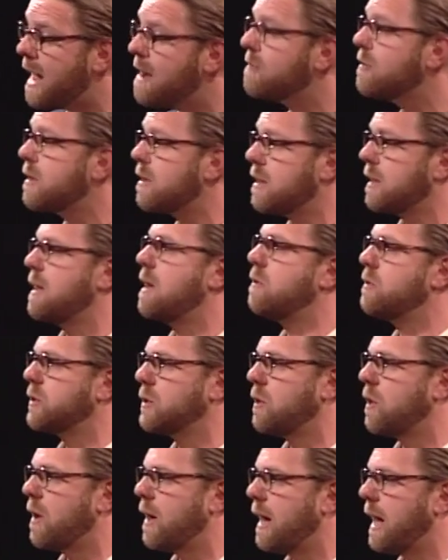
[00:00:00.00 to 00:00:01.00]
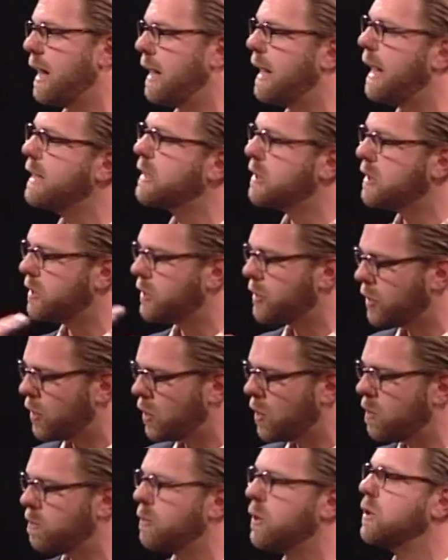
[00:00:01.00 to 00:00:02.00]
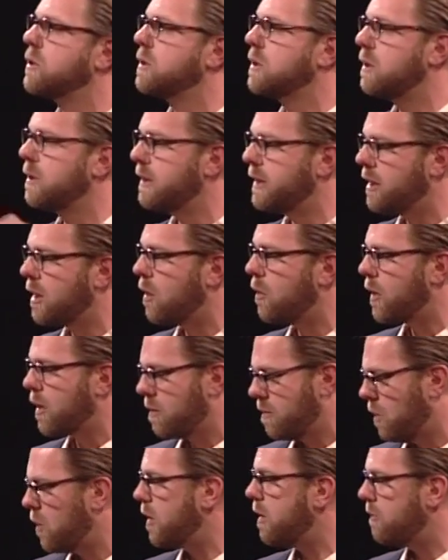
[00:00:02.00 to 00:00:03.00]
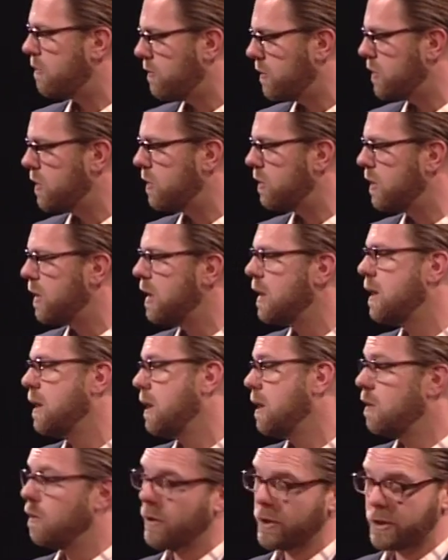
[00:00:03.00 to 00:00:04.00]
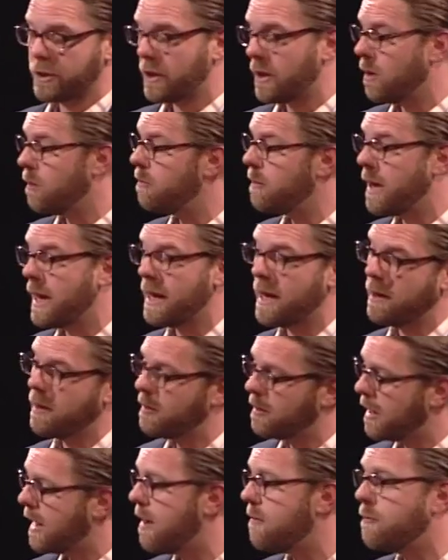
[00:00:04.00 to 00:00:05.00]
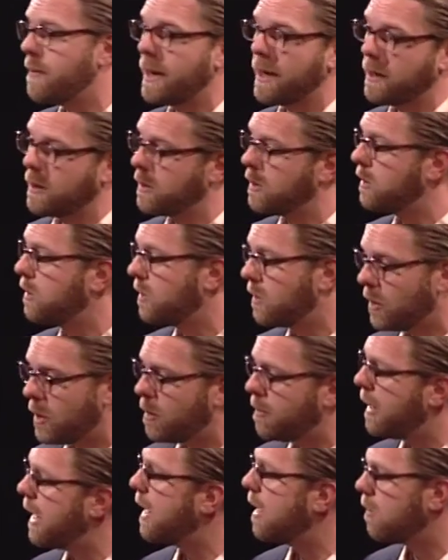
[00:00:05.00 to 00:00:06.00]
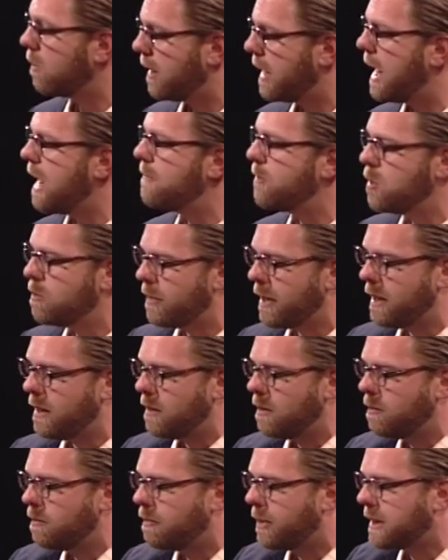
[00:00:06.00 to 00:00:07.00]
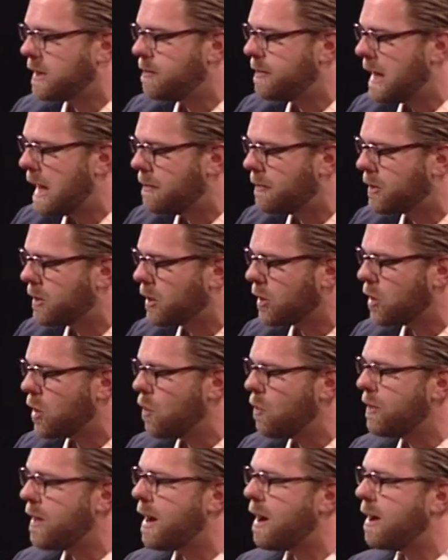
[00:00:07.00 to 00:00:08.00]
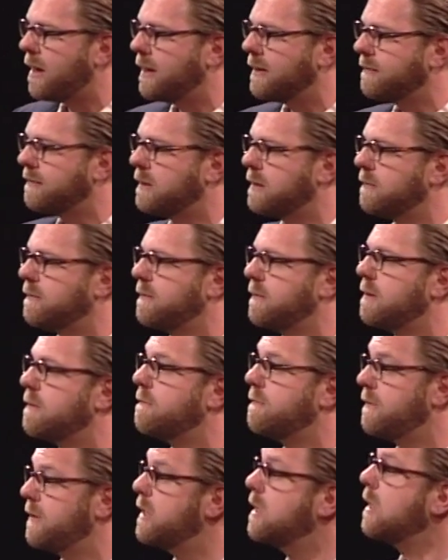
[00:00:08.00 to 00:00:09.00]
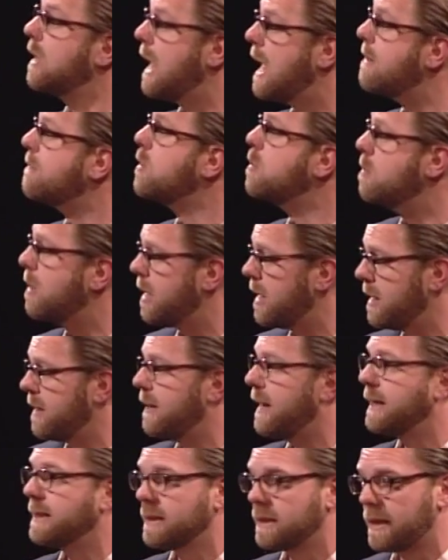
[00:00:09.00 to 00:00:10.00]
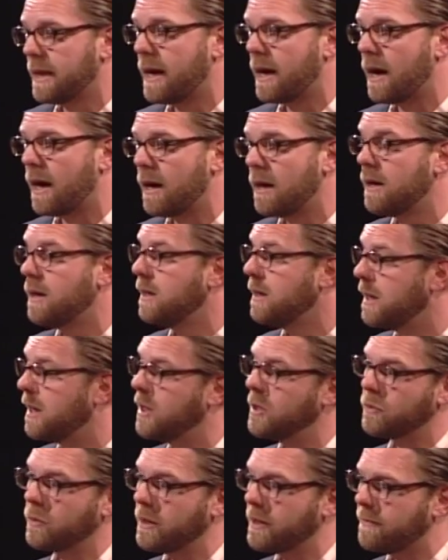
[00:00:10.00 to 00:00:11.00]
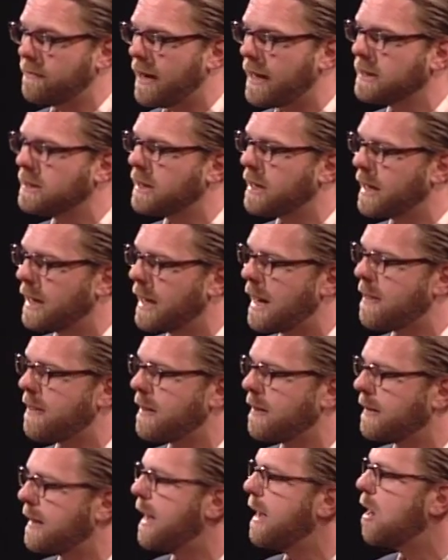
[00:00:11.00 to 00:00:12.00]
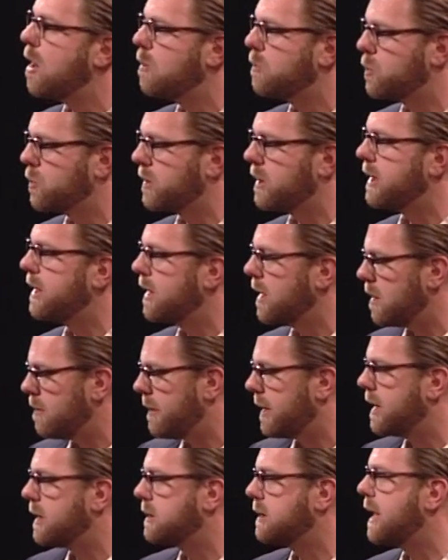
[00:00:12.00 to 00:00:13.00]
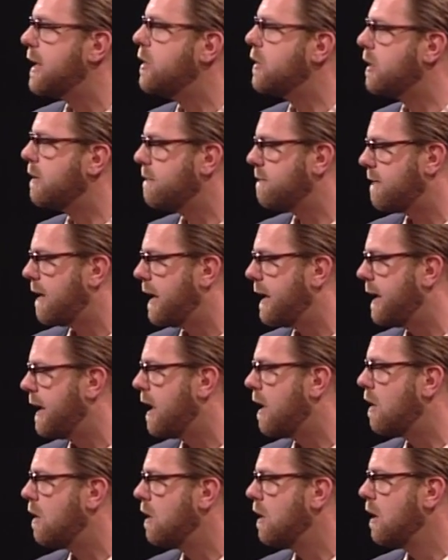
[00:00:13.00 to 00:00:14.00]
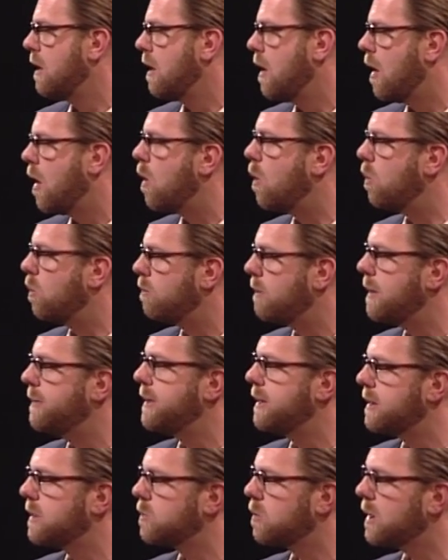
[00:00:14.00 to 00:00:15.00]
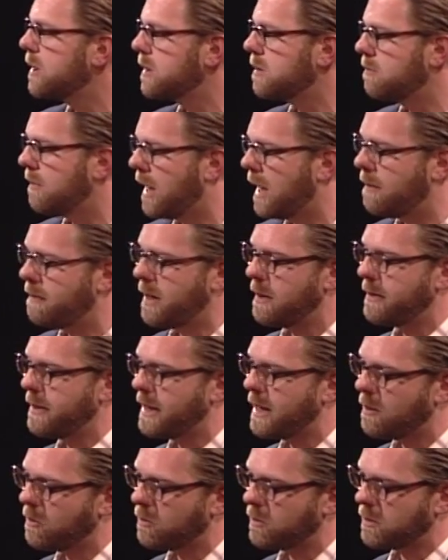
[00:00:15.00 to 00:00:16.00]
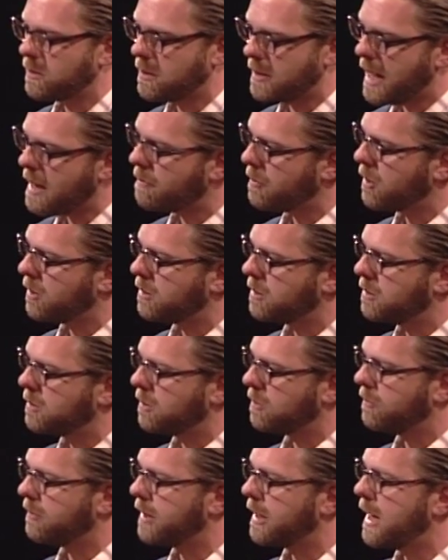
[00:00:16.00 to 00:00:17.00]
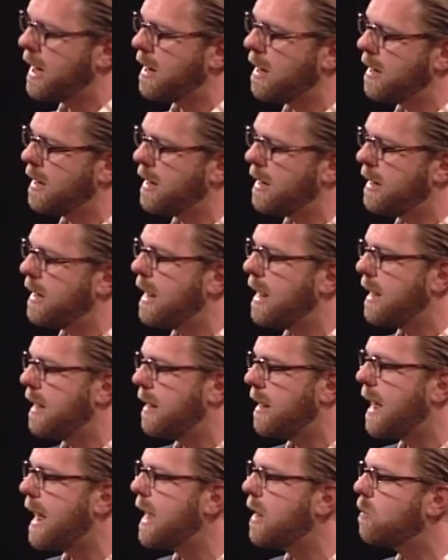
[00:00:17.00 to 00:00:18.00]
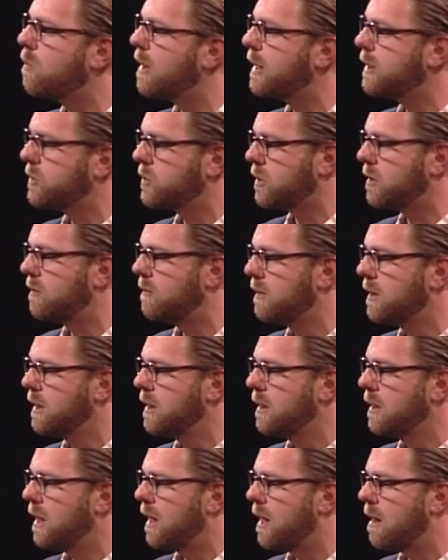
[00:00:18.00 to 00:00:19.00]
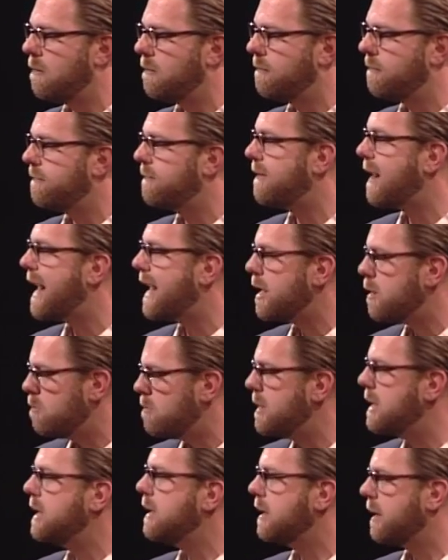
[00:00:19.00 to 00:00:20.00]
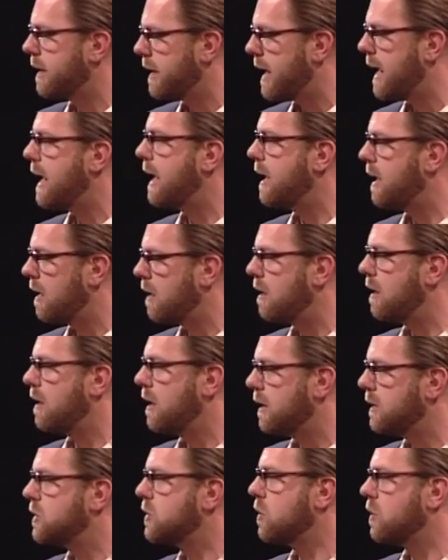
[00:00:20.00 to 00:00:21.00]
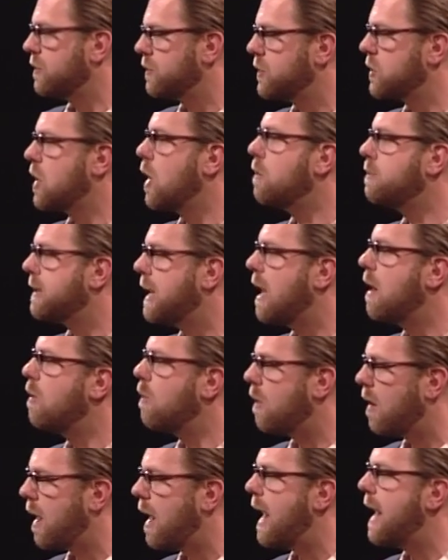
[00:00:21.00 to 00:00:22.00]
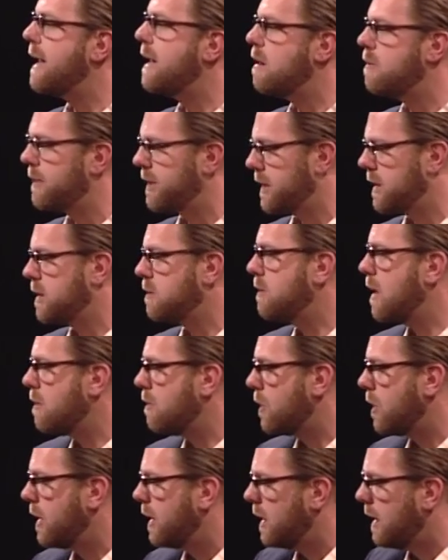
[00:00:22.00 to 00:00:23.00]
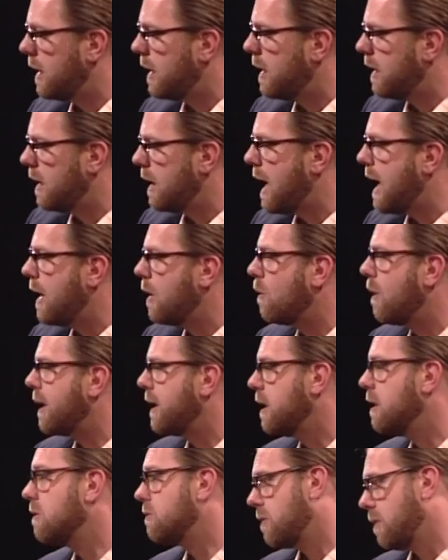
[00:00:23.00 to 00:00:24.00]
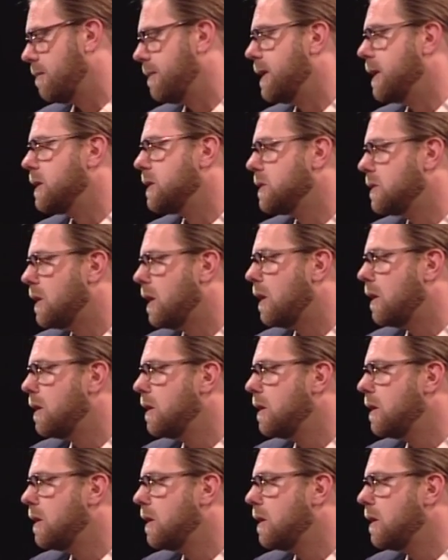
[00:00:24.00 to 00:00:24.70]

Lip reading: everything that was going on, not just your own personal egoic point of view, which may have been good or bad or what have you, but to be able to go there and to feel everybody that's there is really fascinating. I think that helps with the healing, because then you can find out, oh, maybe this wasn't mine, maybe that person's over there, and how do I sort of find me again and sort of sculpt out where I am in this memory, and how do I heal from this? So.